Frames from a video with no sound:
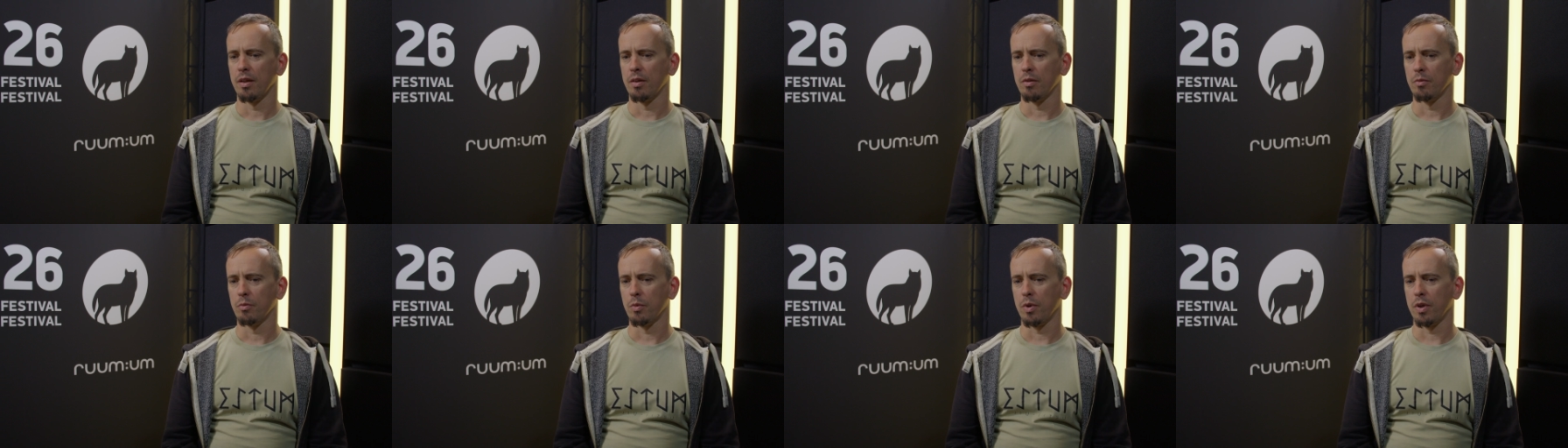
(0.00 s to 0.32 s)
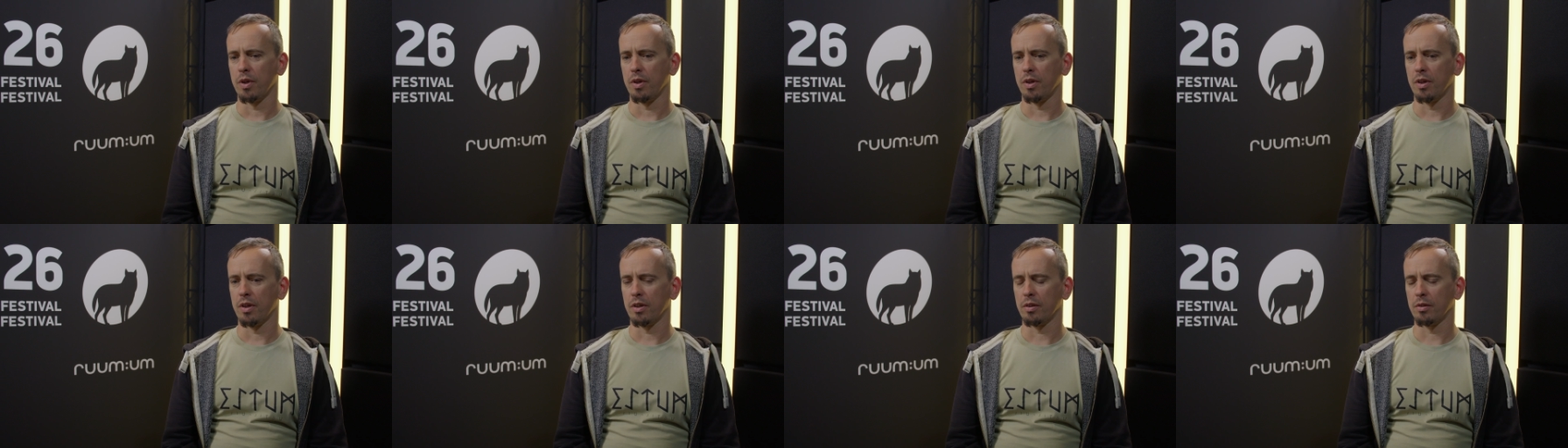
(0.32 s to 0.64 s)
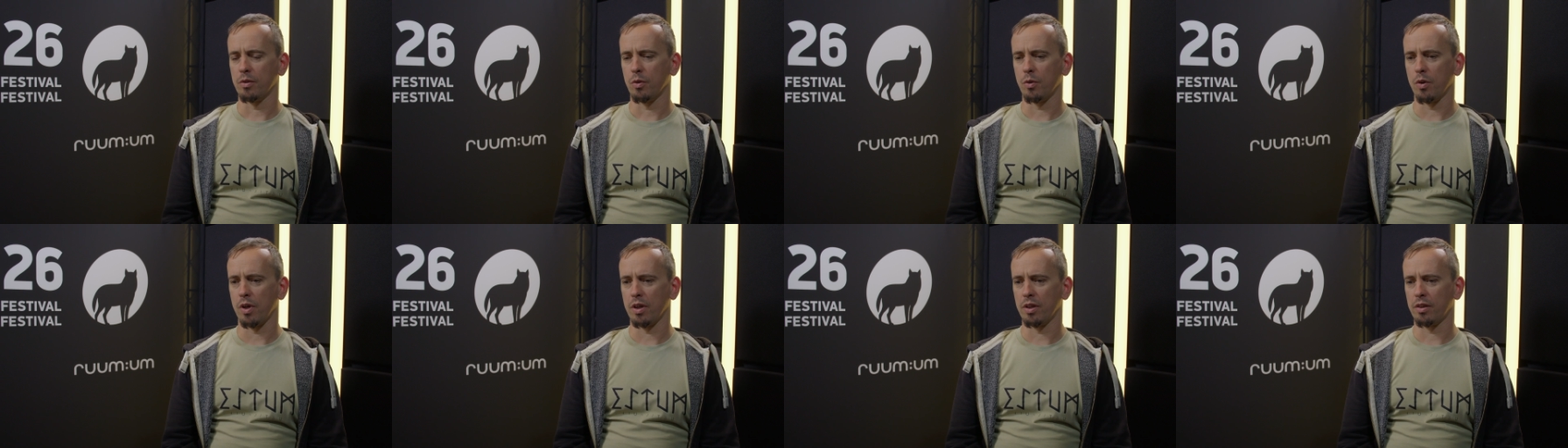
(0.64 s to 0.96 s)
one
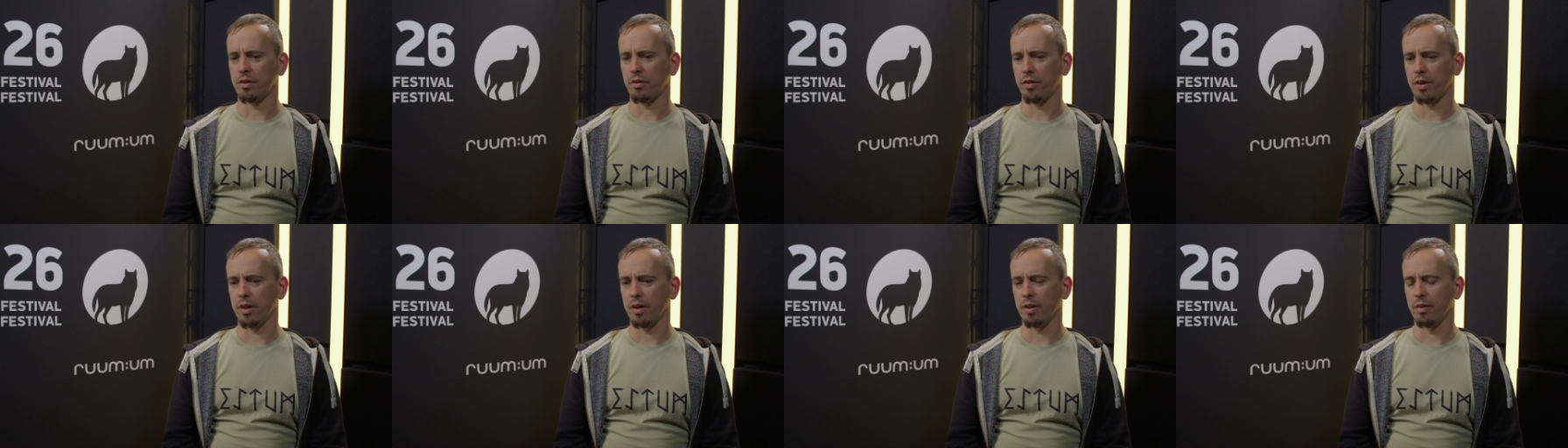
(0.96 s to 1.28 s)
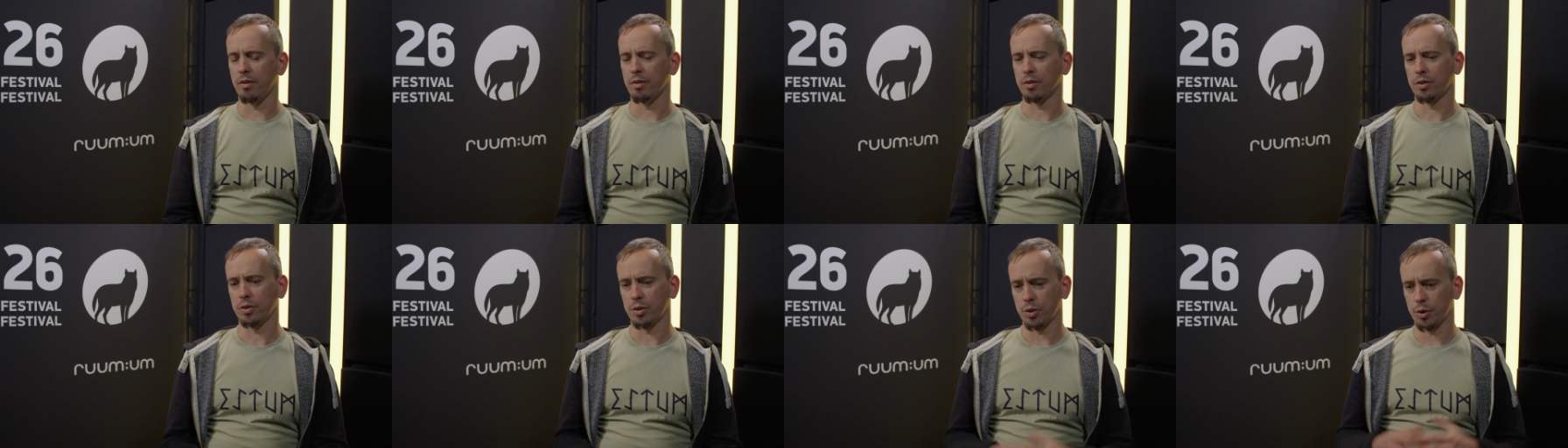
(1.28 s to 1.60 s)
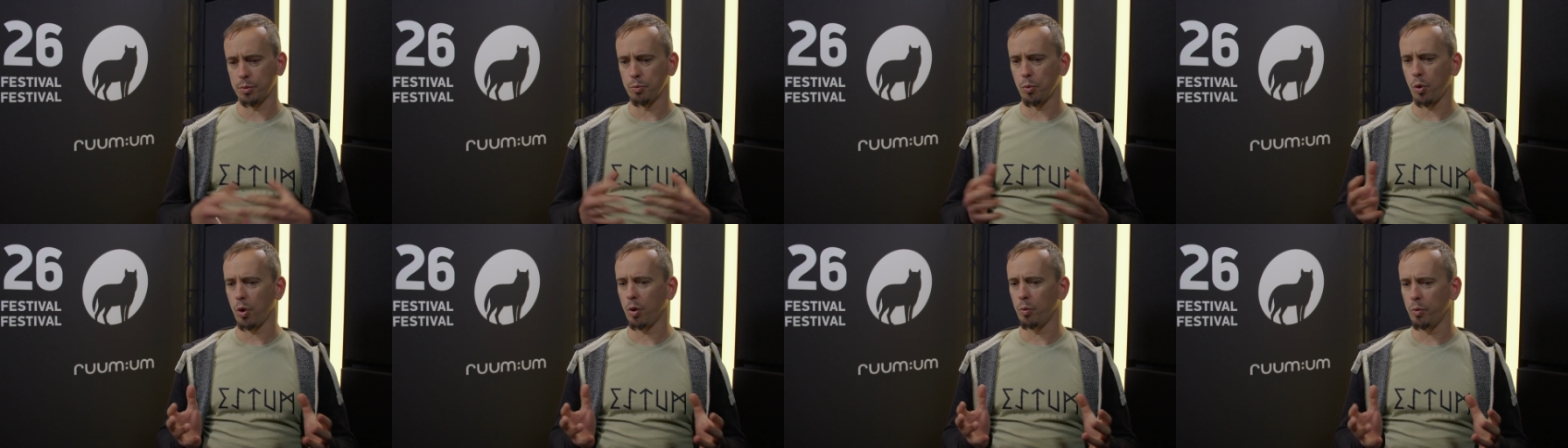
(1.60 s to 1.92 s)
country,
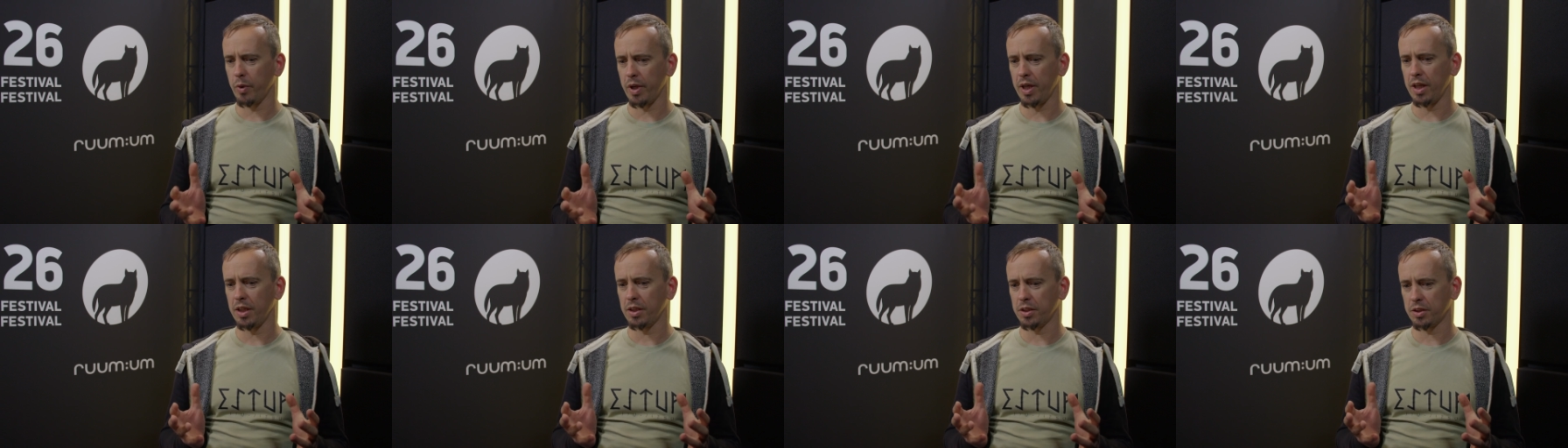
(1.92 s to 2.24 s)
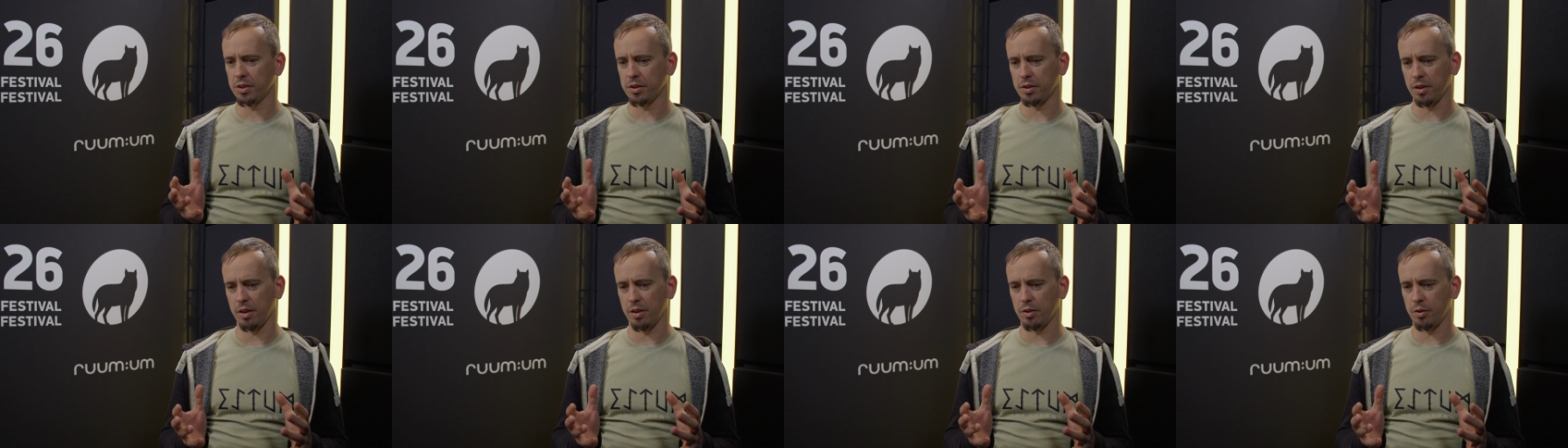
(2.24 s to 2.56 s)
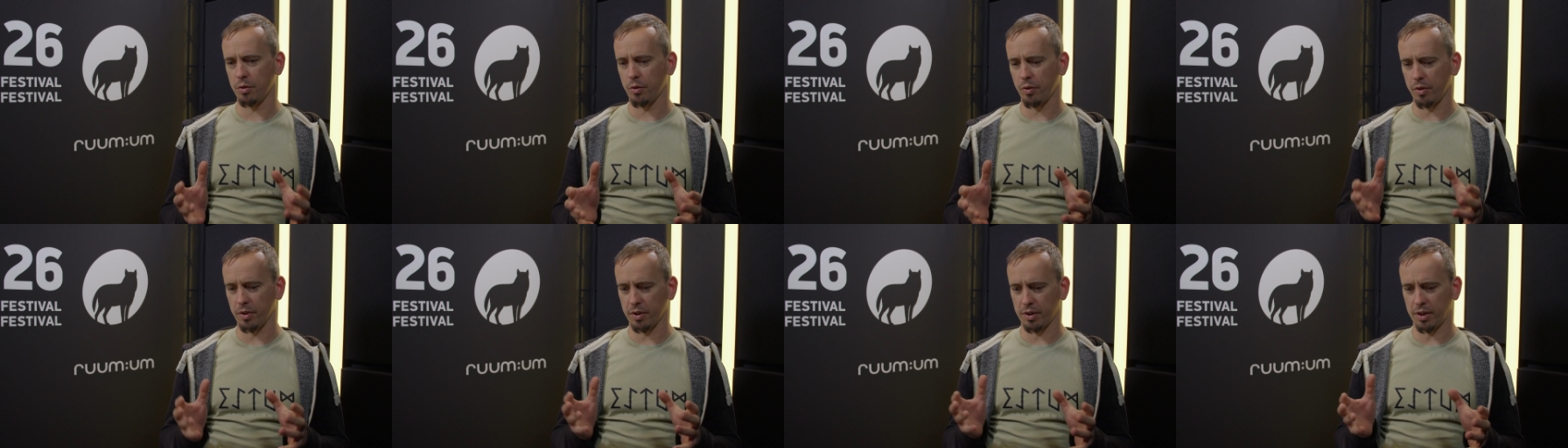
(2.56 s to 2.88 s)
small village, uh,
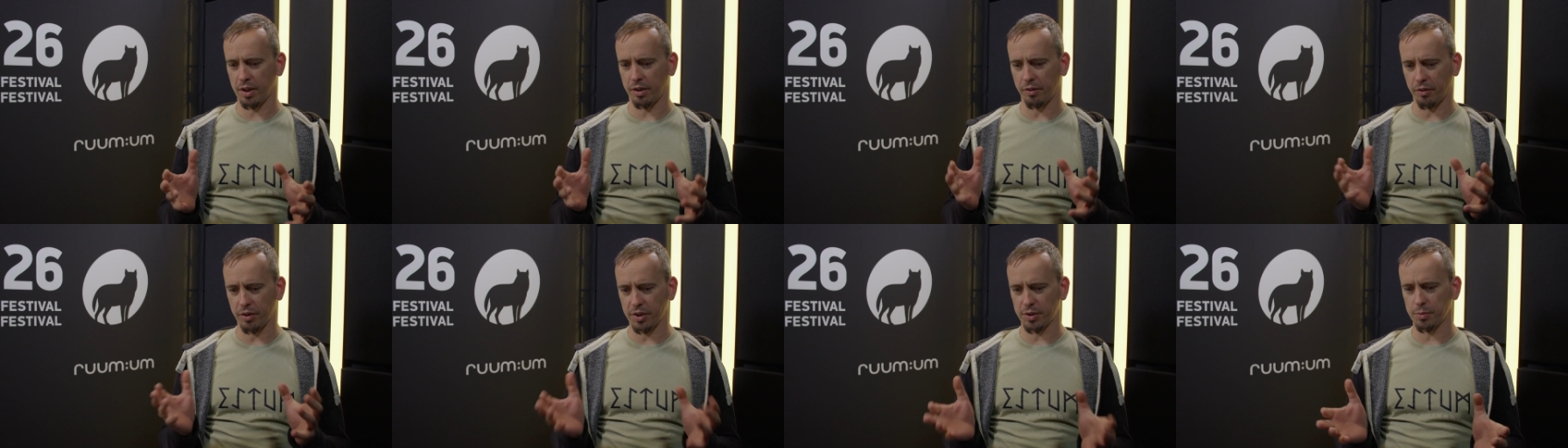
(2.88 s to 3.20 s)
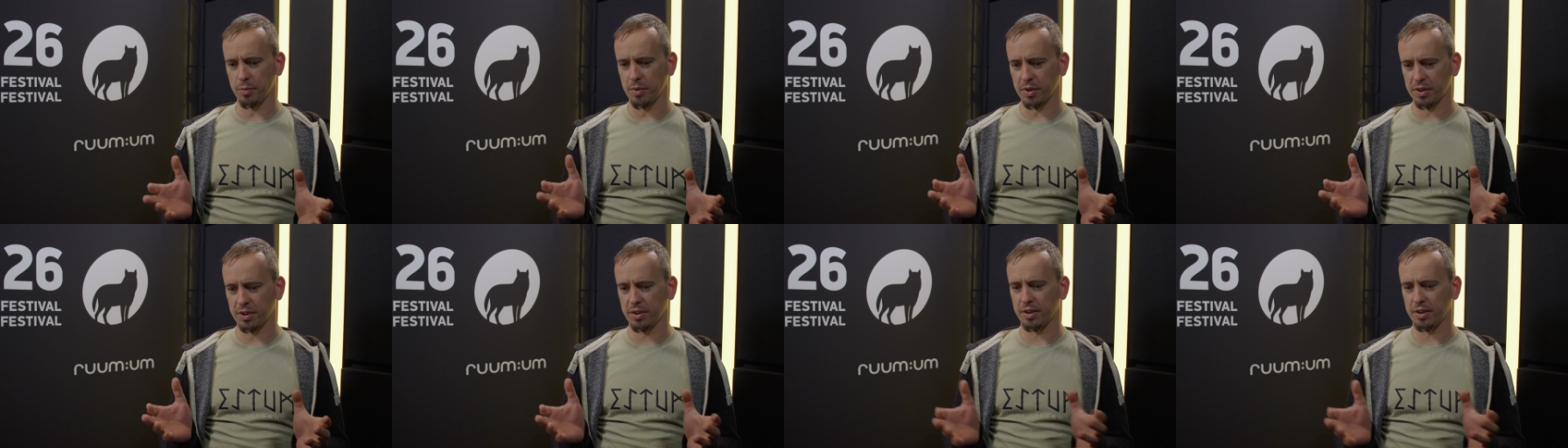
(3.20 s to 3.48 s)
during the Christmas,